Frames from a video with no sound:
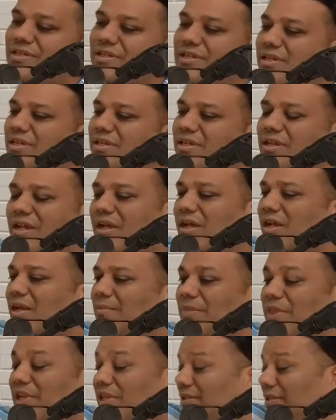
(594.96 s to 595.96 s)
and
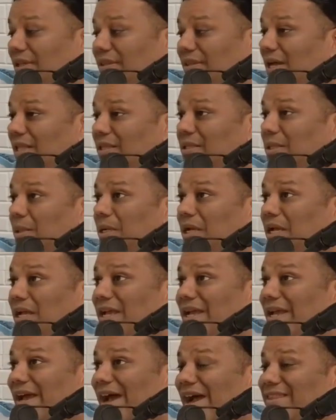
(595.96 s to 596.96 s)
things like that. So
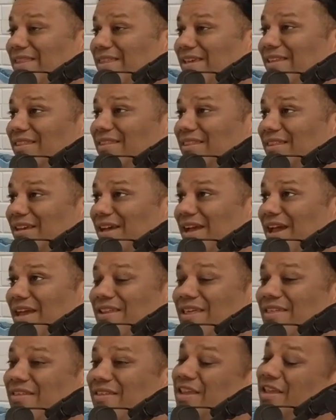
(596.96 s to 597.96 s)
I think,
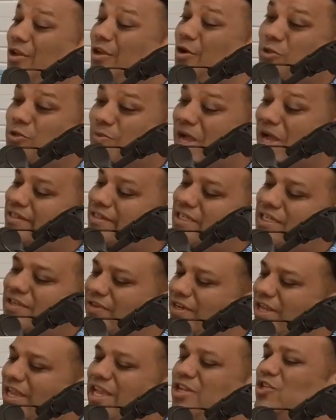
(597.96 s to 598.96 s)
and then he goes back to
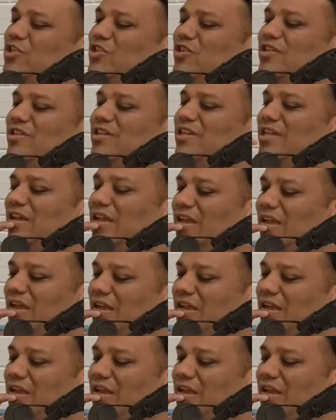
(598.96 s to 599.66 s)
even ancient